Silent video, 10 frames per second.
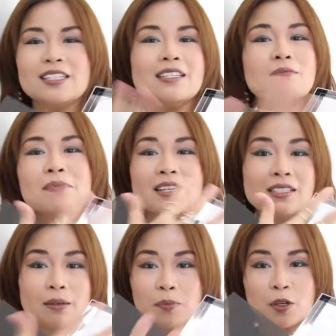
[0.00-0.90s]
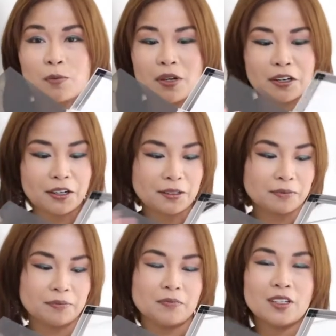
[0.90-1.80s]
doesn't mess up your mirror.
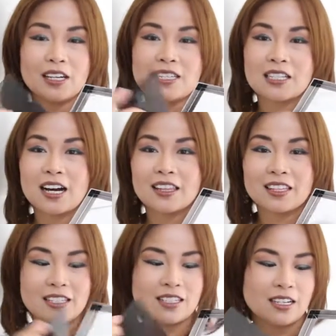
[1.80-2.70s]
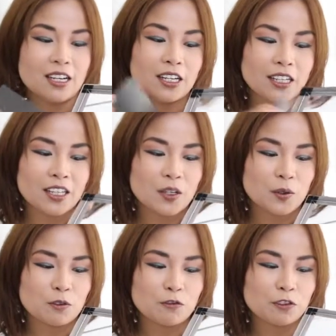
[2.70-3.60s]
It's got this
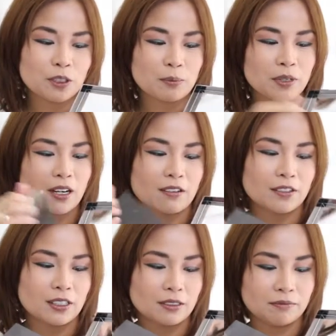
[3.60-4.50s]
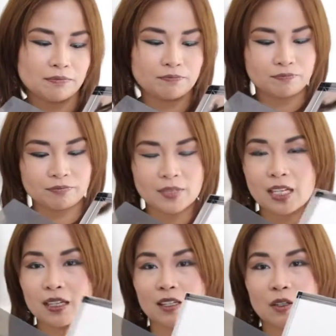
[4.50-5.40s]
cute flip cover,
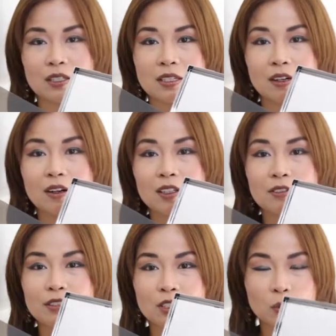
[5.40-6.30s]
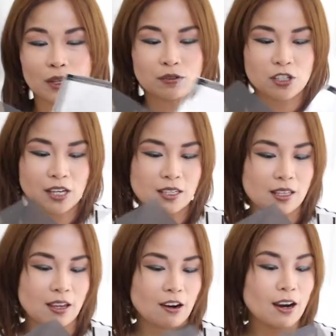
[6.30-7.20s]
and then you can see all of the 12 shades
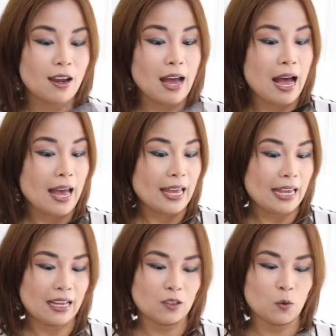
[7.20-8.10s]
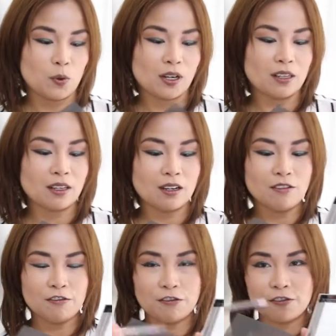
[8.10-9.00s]
in there. And what I
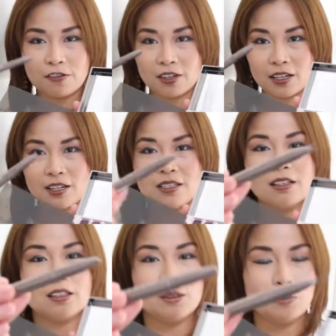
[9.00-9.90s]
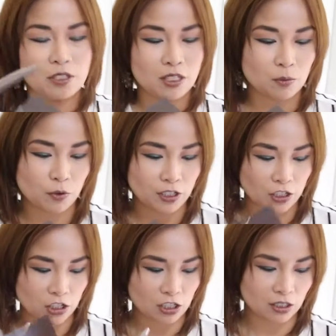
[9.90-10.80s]
love is a lipstick
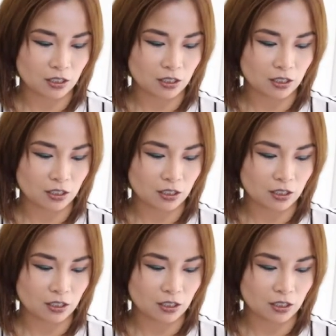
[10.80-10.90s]
brush.